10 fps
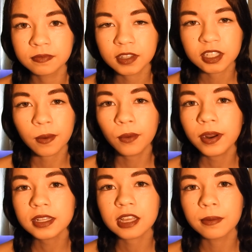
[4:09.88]
Someone
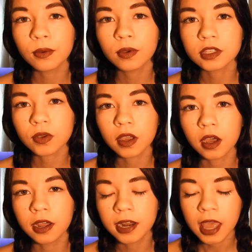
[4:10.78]
want to tell me what's going
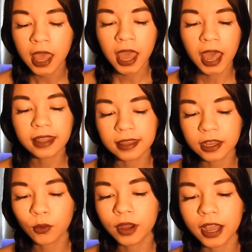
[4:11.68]
on? And
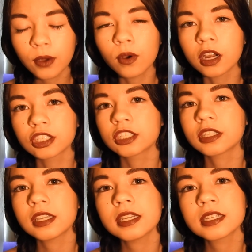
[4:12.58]
when I watch
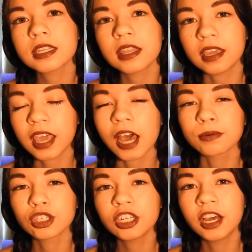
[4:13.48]
this, the
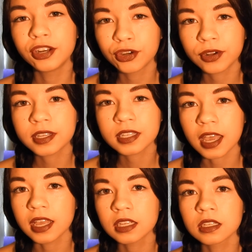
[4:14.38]
caption under it
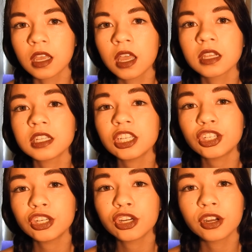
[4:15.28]
says,
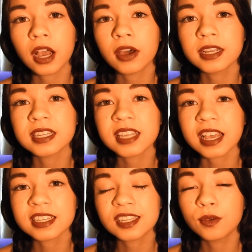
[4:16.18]
teaching her how to
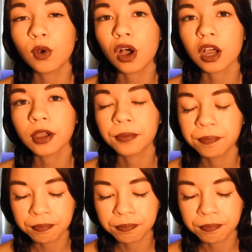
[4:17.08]
sexy walk.